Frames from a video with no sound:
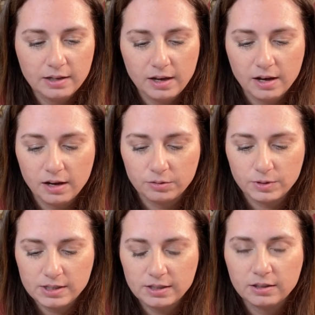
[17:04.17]

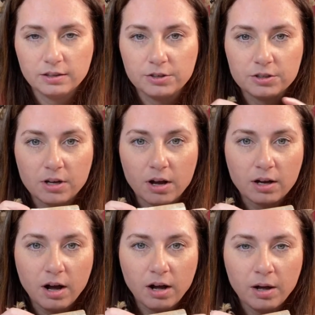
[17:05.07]

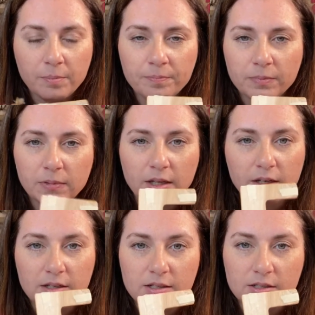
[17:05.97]
rusticglitter.com. It
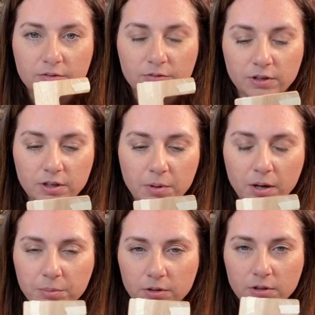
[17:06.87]
is very
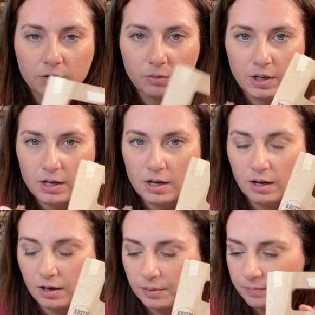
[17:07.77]
popular. We
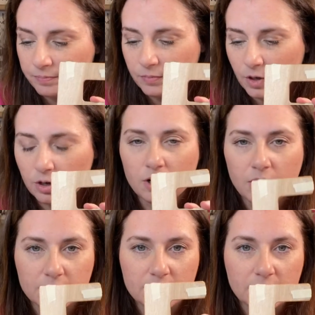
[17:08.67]
are
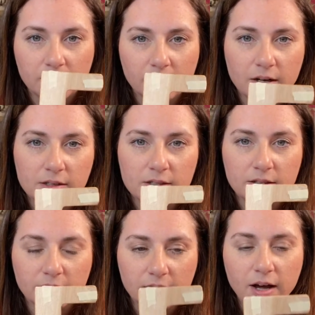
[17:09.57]
constantly
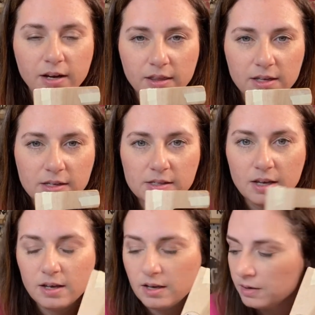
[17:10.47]
cutting these
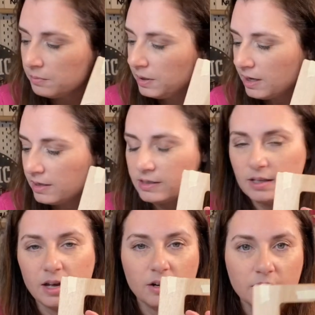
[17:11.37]
because
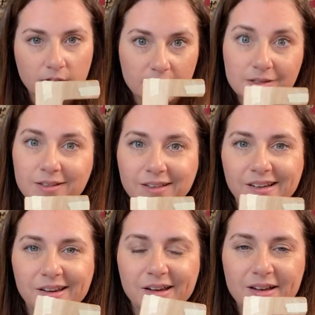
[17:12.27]
they are
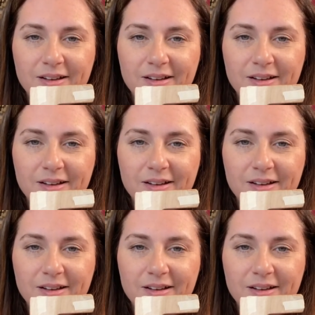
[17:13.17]
constantly